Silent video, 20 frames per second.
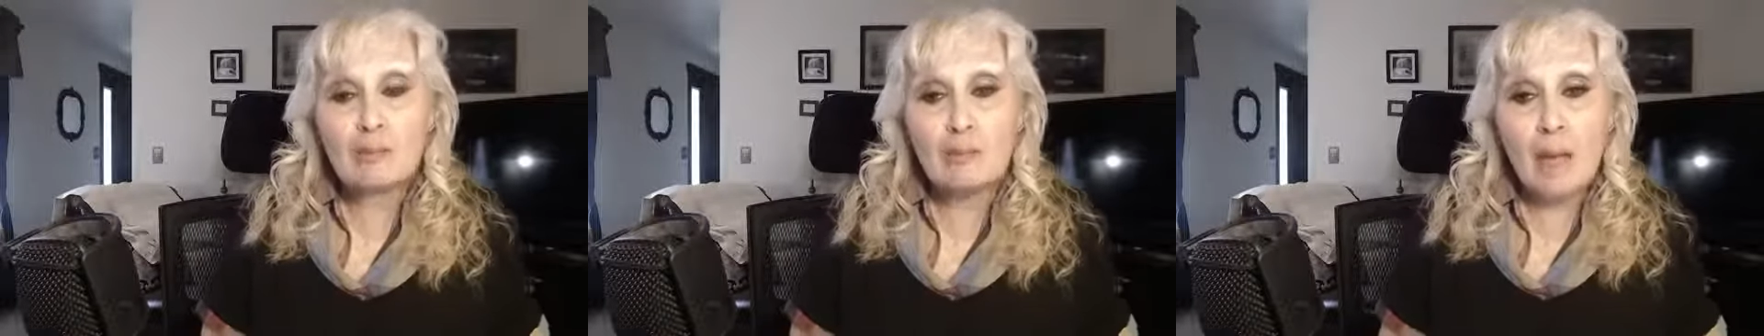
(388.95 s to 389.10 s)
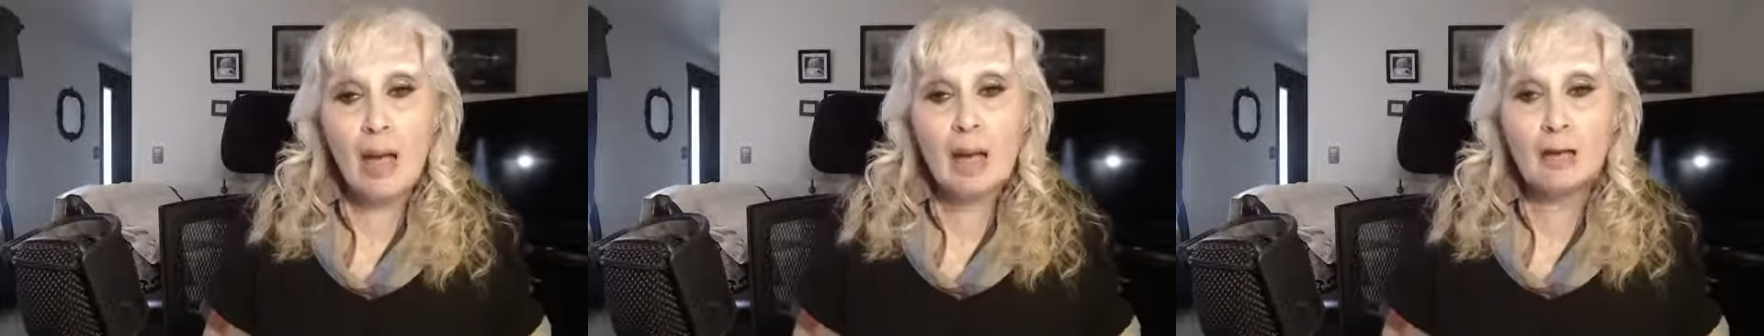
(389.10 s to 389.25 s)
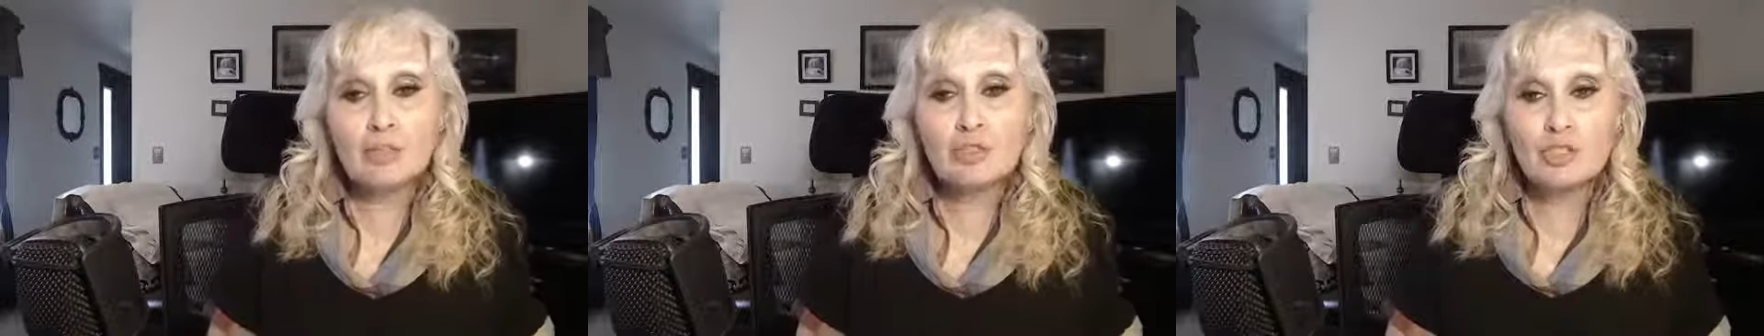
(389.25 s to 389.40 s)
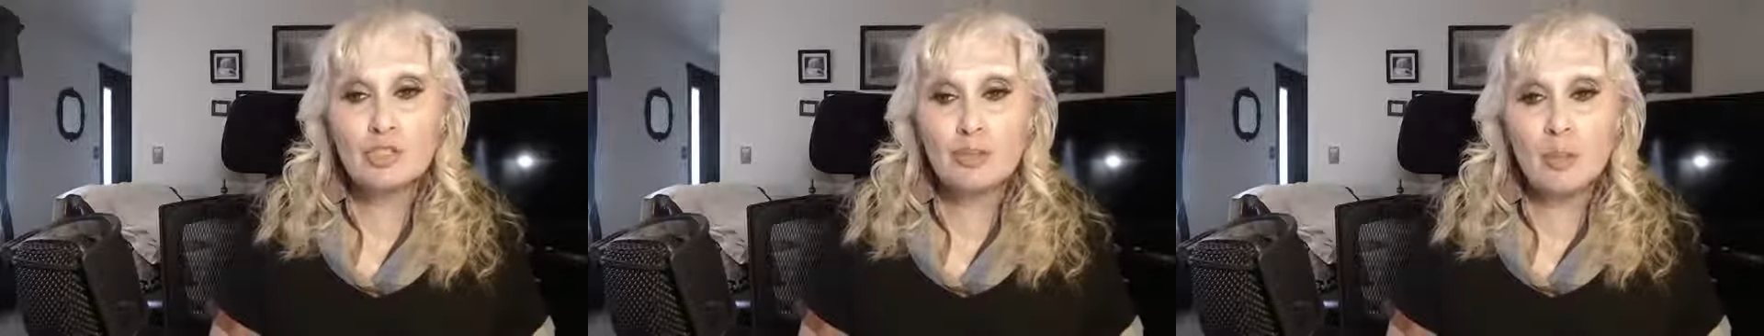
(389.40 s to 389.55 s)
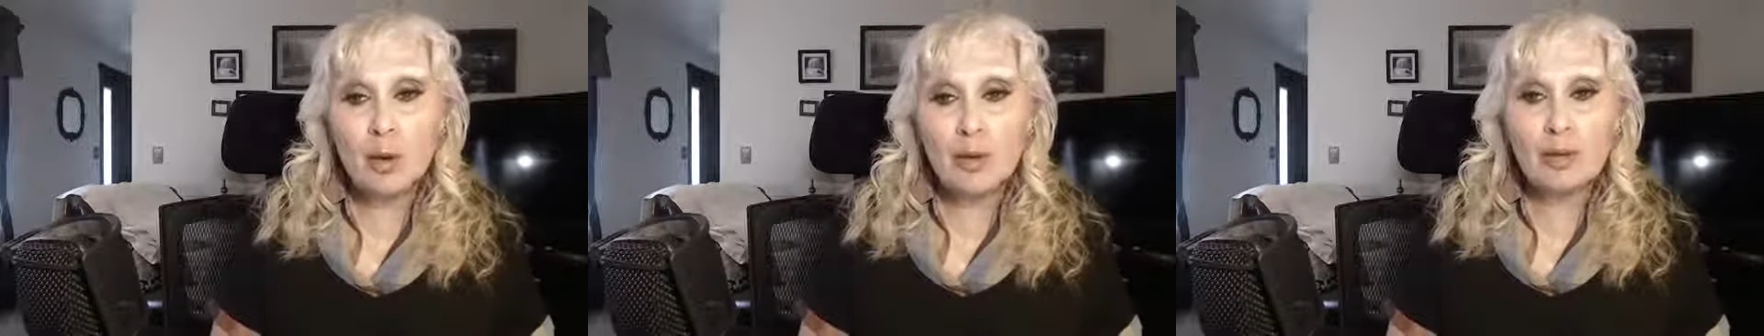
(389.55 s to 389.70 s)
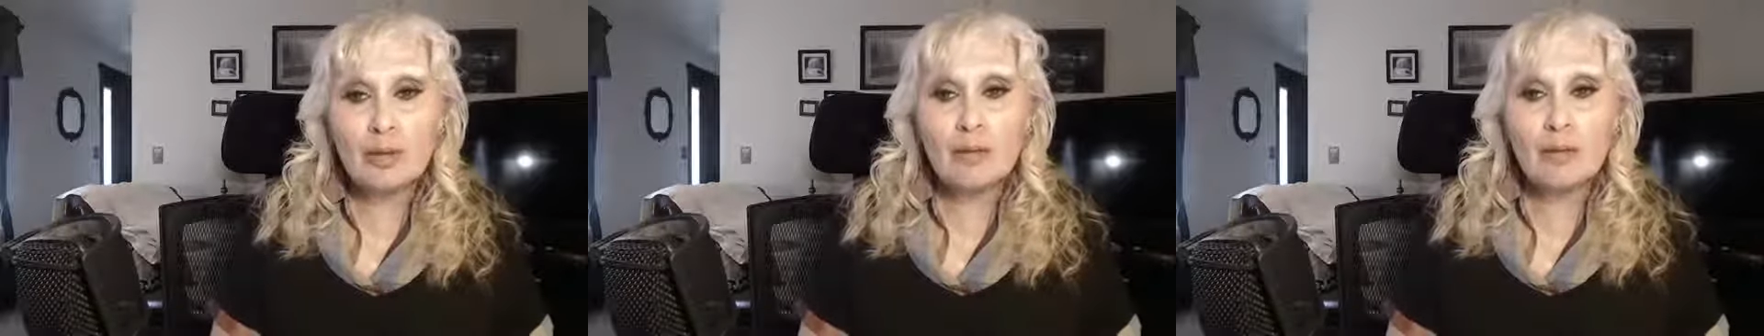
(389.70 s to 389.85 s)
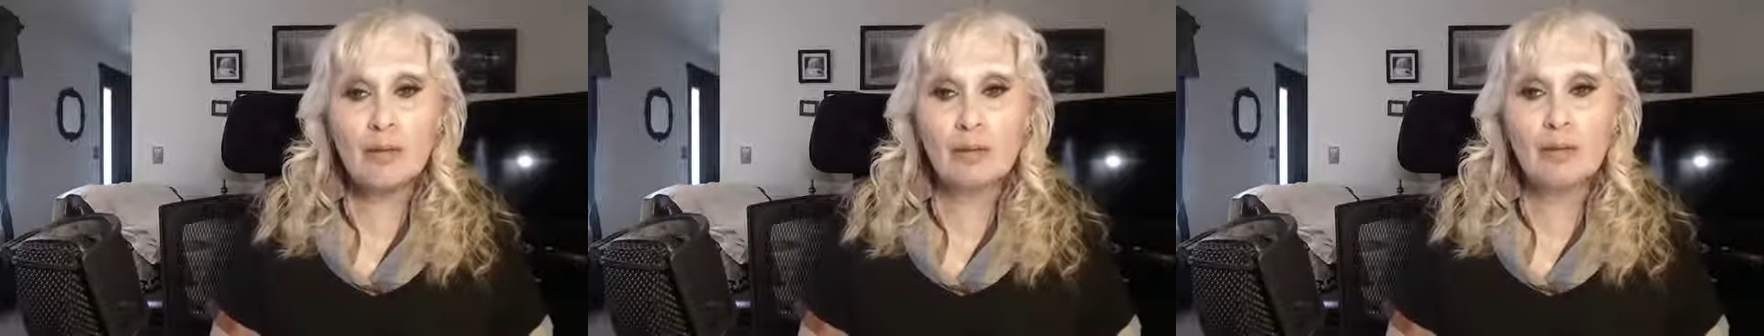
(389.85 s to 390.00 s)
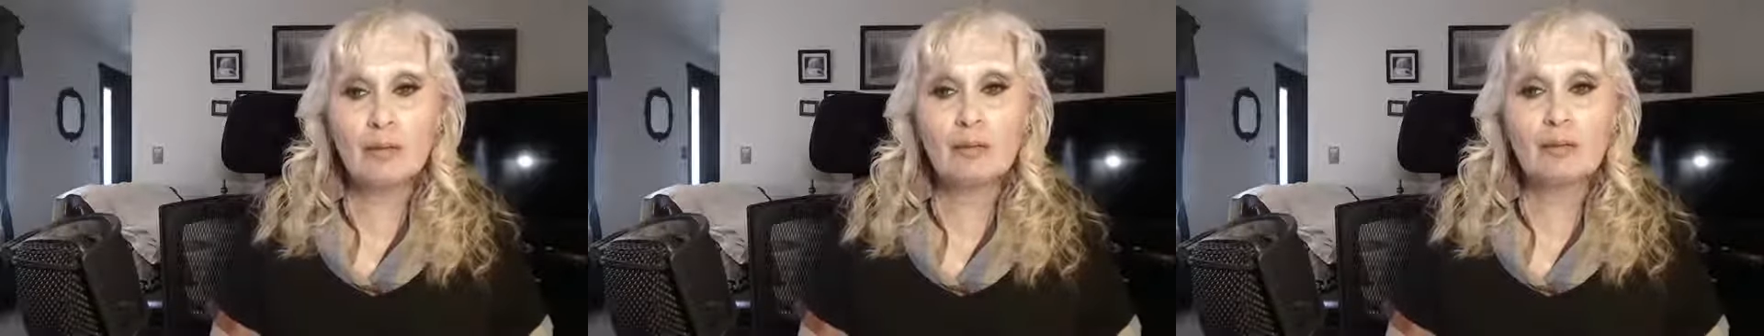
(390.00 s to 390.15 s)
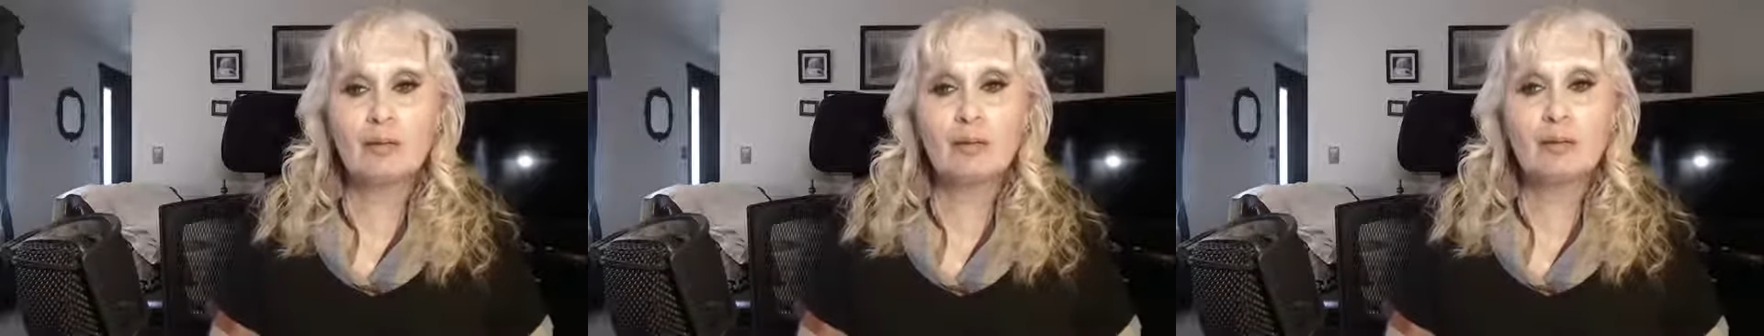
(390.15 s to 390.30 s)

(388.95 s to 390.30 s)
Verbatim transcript: back to marketing.